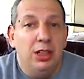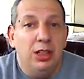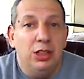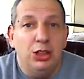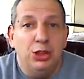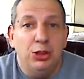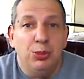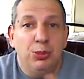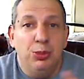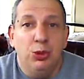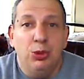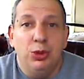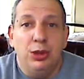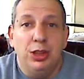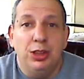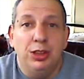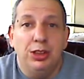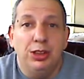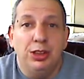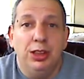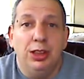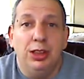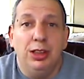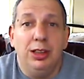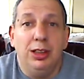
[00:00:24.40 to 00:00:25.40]
smooth as
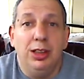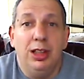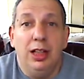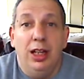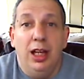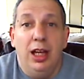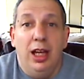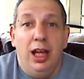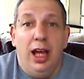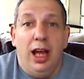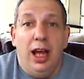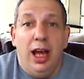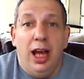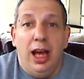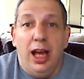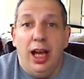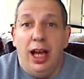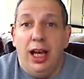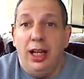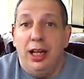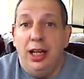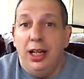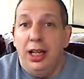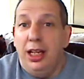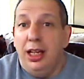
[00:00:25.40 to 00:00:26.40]
silk,
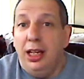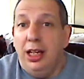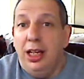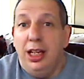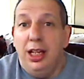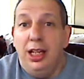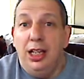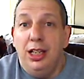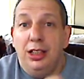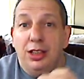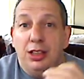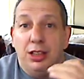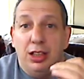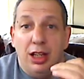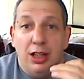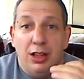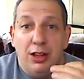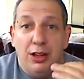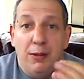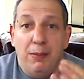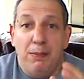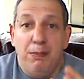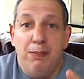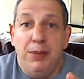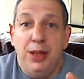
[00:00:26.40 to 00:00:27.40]
and it is
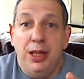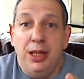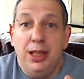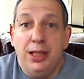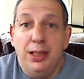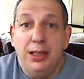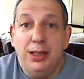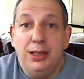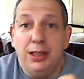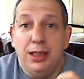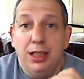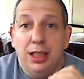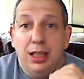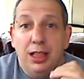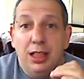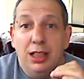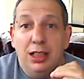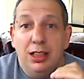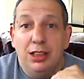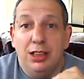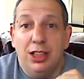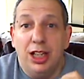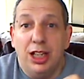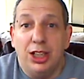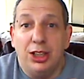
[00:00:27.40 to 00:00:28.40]
the biggest
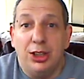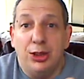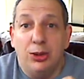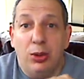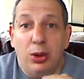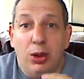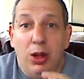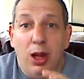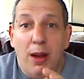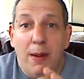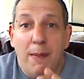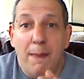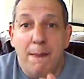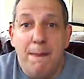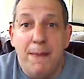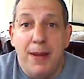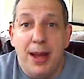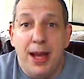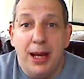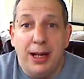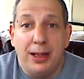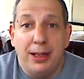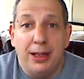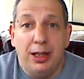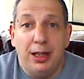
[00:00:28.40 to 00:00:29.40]
sexual
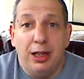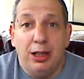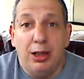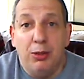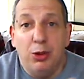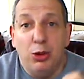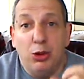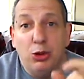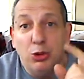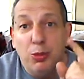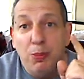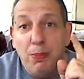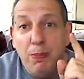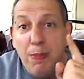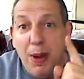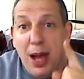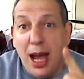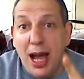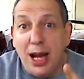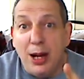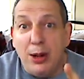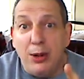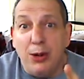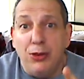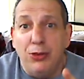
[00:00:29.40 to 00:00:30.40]
magnet, most
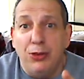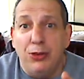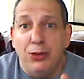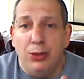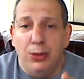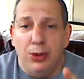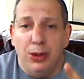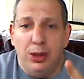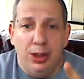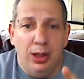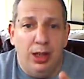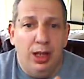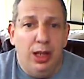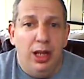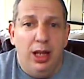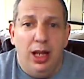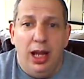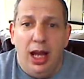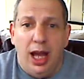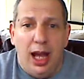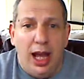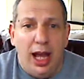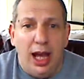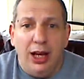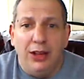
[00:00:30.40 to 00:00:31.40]
powerful one
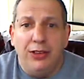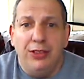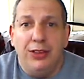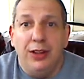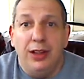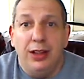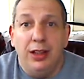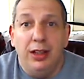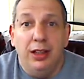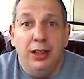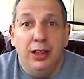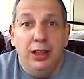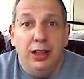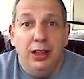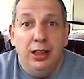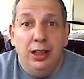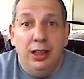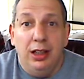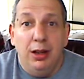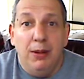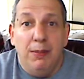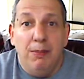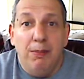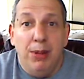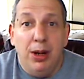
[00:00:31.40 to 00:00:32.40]
out there,
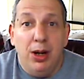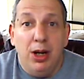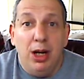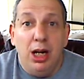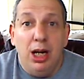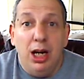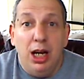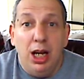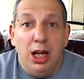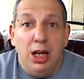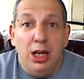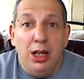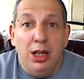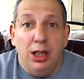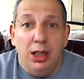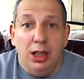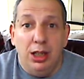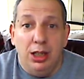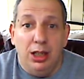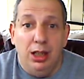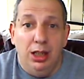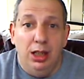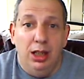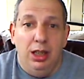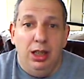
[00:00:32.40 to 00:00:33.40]
bar
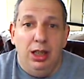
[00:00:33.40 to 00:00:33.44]
none.